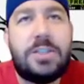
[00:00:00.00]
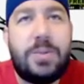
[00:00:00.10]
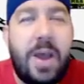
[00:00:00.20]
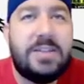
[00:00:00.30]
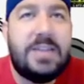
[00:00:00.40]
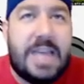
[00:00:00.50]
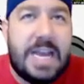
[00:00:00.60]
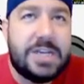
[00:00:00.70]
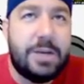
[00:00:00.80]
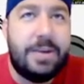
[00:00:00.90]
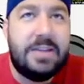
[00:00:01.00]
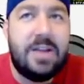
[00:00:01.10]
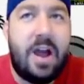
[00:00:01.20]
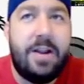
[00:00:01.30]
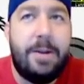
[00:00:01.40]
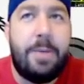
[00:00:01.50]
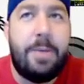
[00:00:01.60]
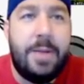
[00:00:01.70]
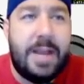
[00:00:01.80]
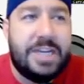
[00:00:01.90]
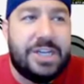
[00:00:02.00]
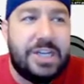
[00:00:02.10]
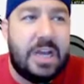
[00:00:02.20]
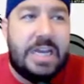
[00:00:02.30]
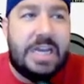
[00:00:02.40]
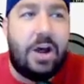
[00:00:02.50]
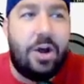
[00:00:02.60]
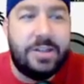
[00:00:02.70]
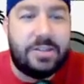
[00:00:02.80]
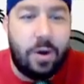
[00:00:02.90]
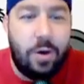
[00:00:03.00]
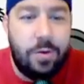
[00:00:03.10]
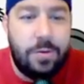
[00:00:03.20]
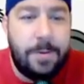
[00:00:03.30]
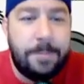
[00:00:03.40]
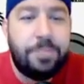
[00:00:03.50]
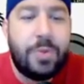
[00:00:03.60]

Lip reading: spicy ketchup is not an abomination, on its own.